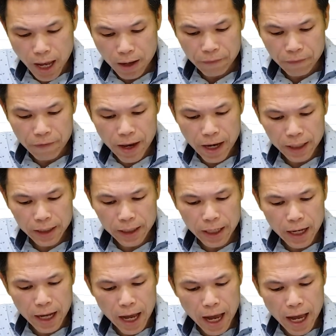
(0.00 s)

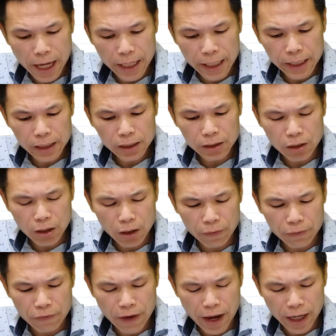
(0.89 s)
vector A
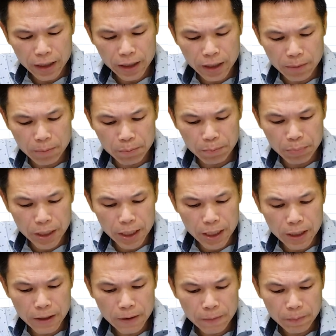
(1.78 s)
dot vector
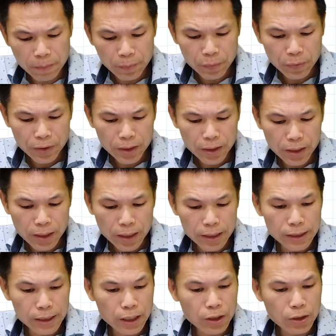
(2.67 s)
B
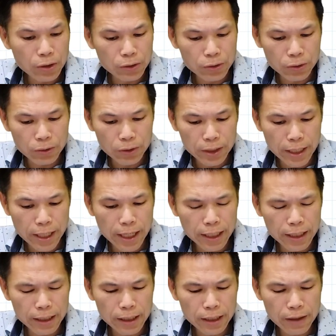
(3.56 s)
is equal to
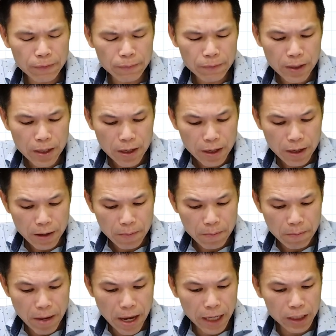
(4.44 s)
negative
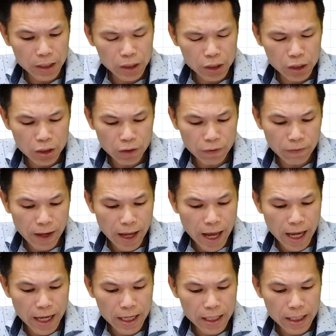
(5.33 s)
magnitude of
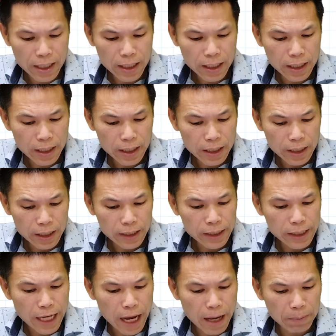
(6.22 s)
A
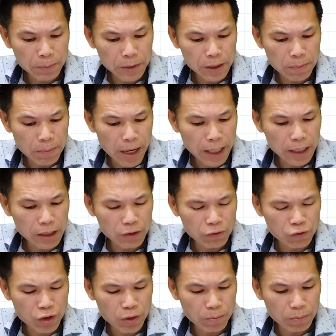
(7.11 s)
times
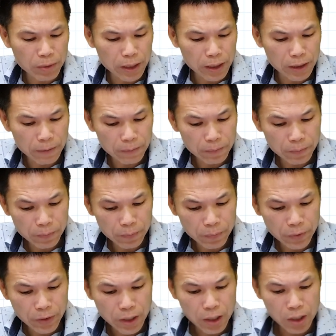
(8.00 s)
magnitude of B.
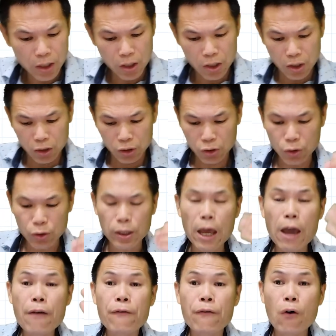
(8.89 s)
So
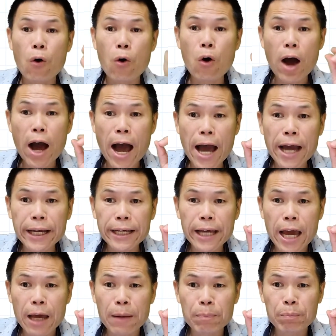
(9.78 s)
therefore,
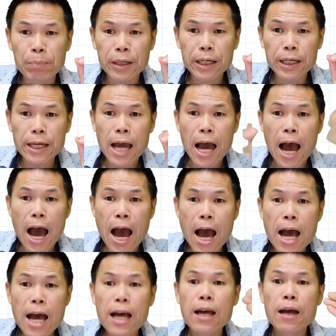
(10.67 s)
A and B
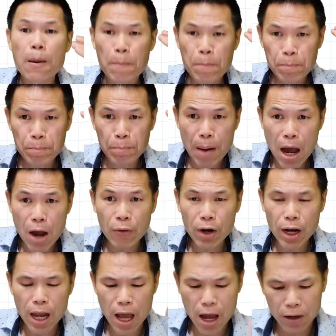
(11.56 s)
are
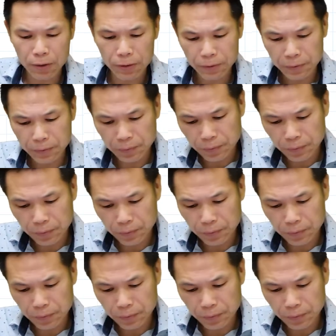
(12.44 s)
parallel.